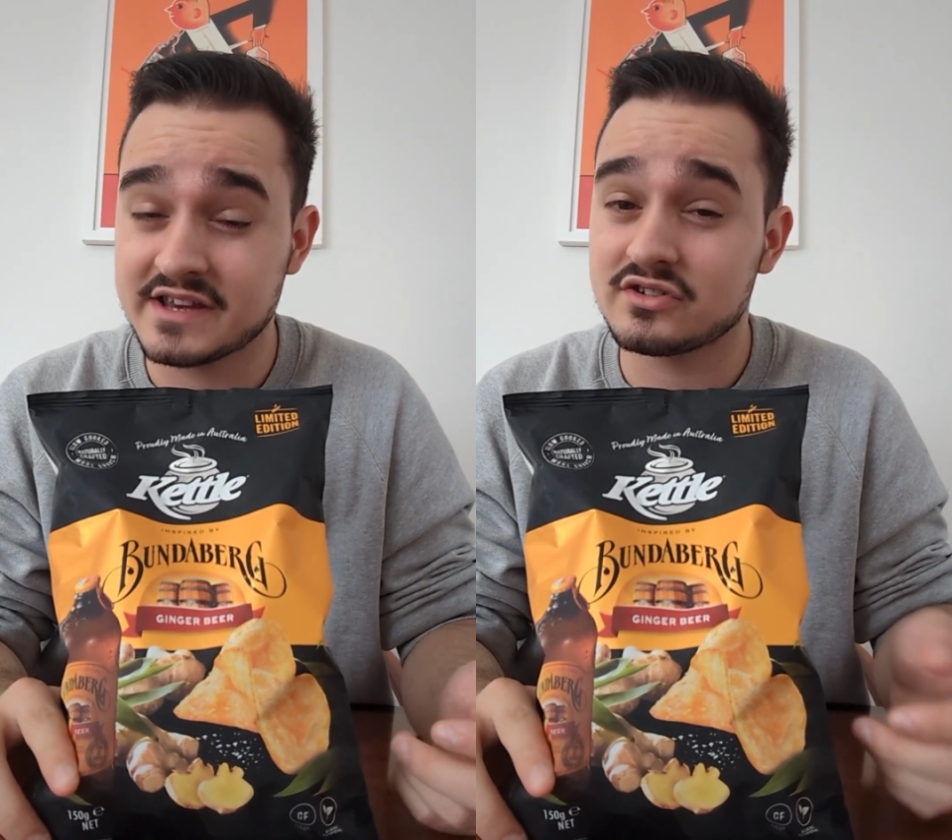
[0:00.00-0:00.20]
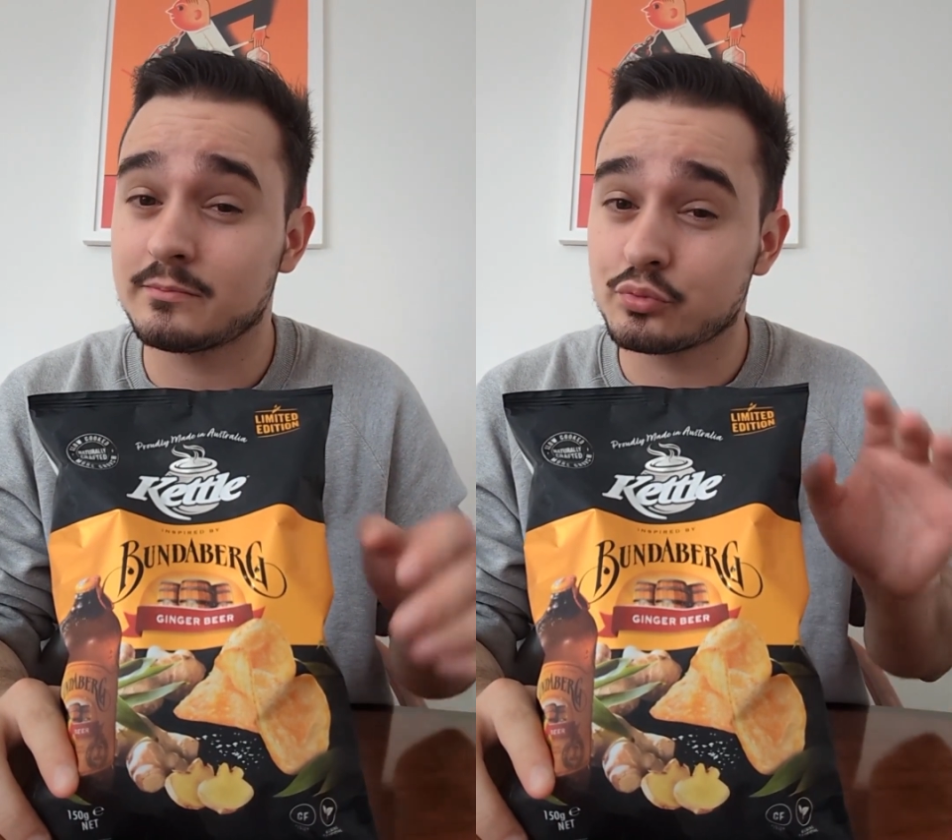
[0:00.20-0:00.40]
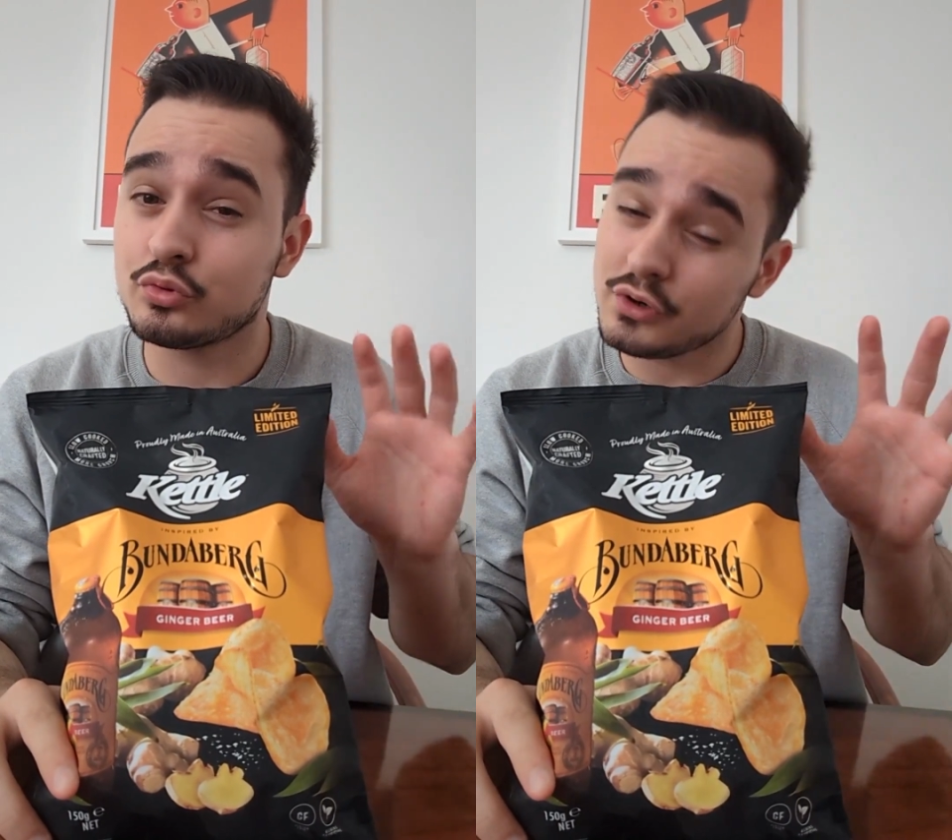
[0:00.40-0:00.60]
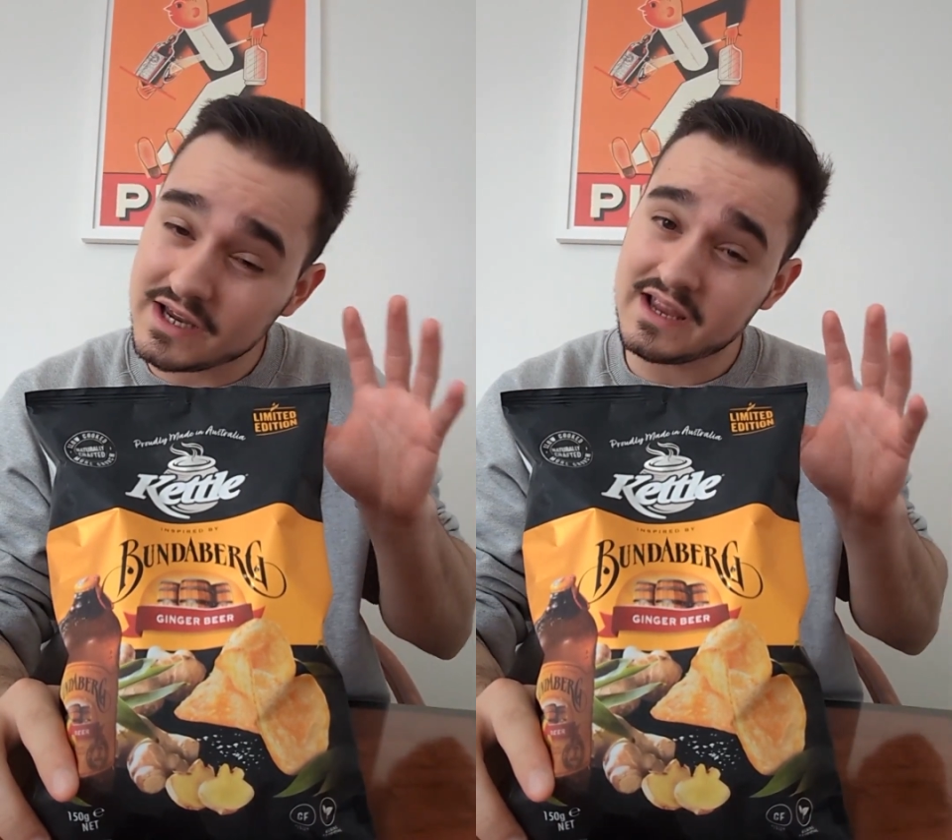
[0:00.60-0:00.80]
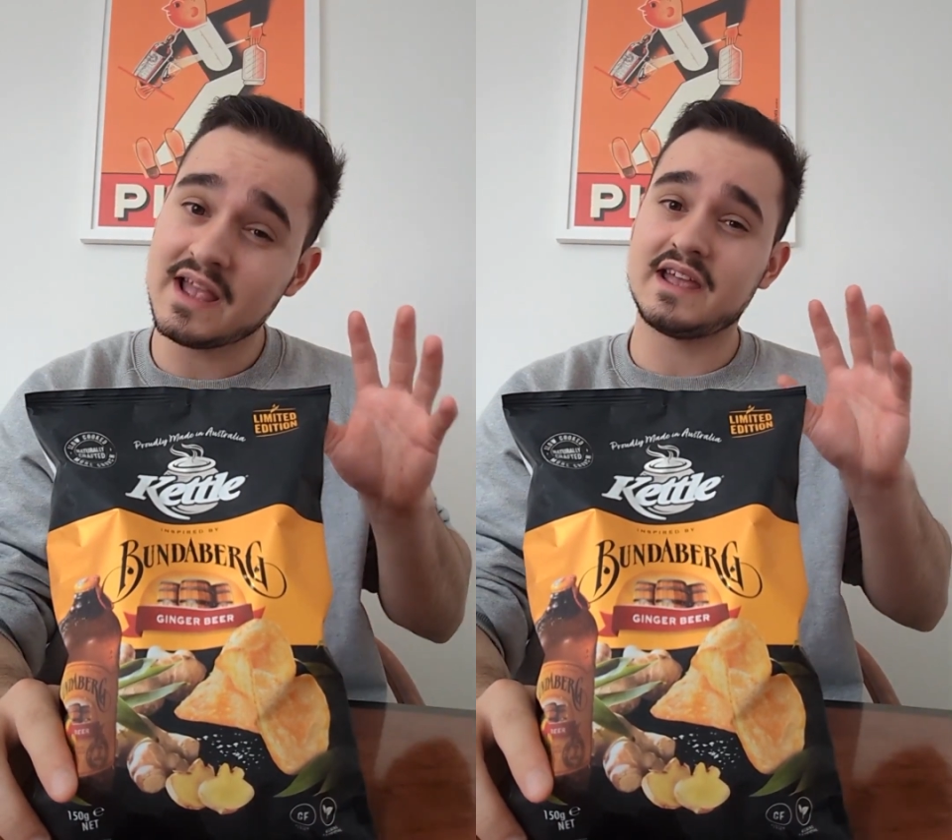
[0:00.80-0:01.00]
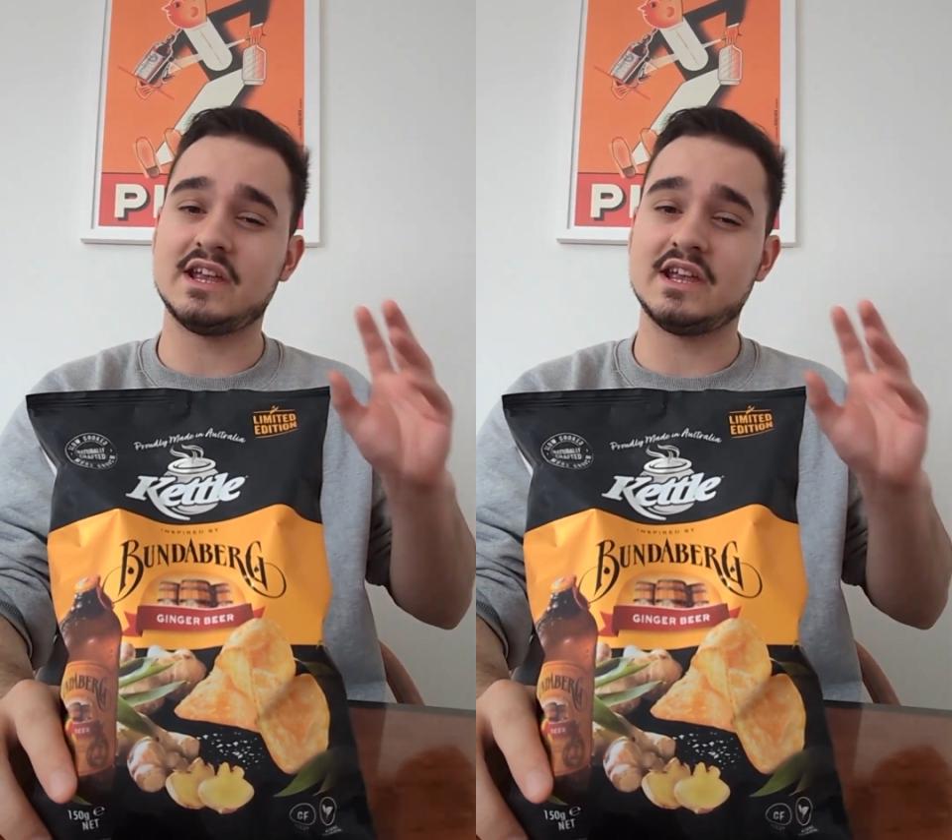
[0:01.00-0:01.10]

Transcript: So I'm pretty